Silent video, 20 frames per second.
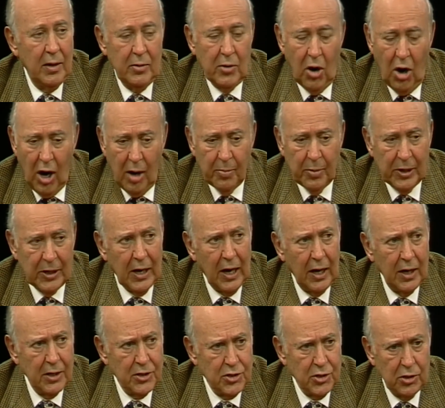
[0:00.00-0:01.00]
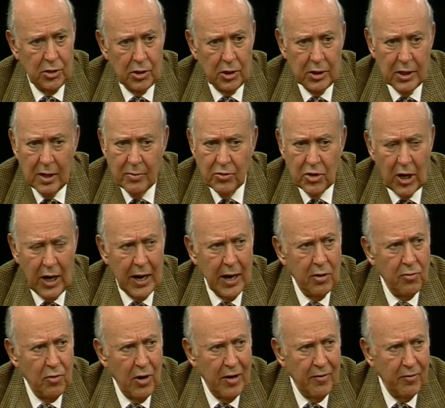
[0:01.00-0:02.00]
And Harper Collins, a girl named
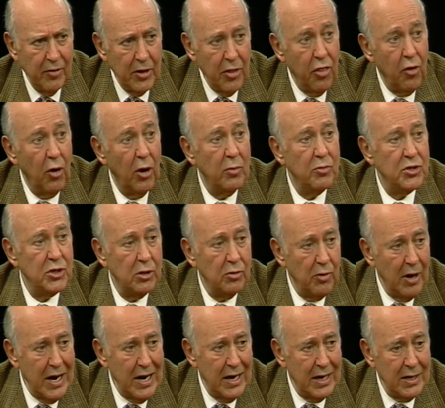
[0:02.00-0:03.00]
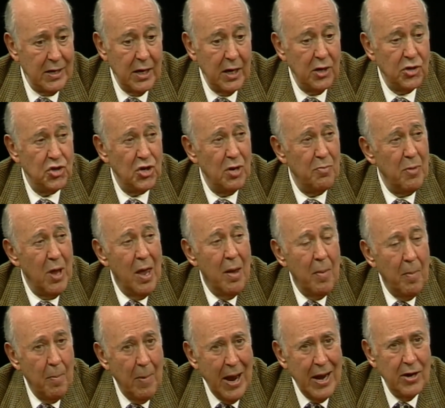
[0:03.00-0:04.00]
Diane Reverend, thought it was a great idea. She
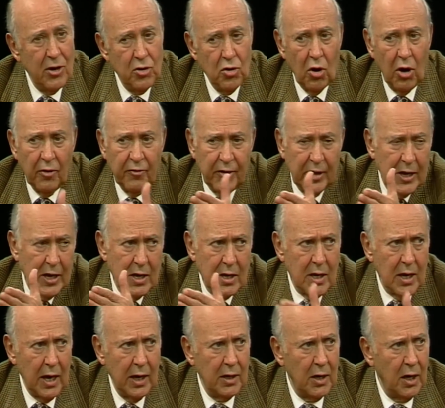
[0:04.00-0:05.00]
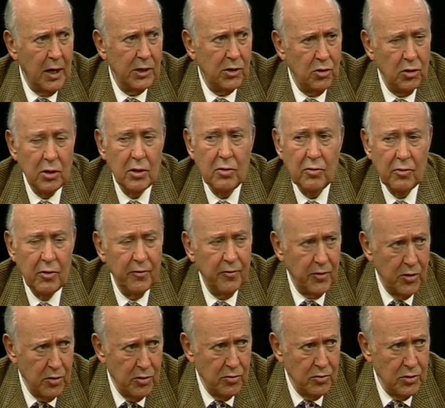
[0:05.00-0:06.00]
made an offer he and I couldn't
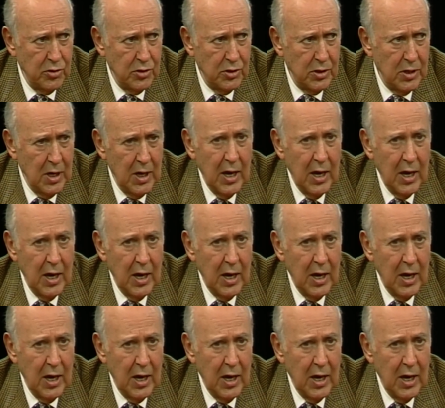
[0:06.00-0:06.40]
refuse.